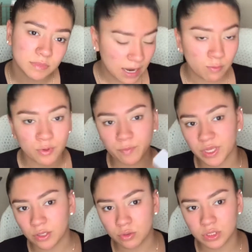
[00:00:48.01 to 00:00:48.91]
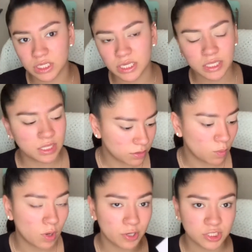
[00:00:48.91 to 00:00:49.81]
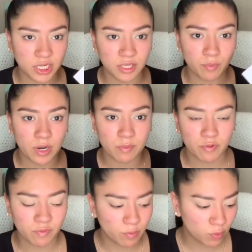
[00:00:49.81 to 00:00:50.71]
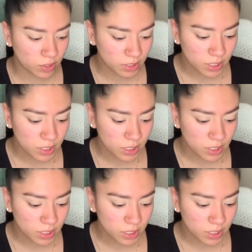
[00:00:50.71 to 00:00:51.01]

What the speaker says: I will be using the water jelly primer from Huda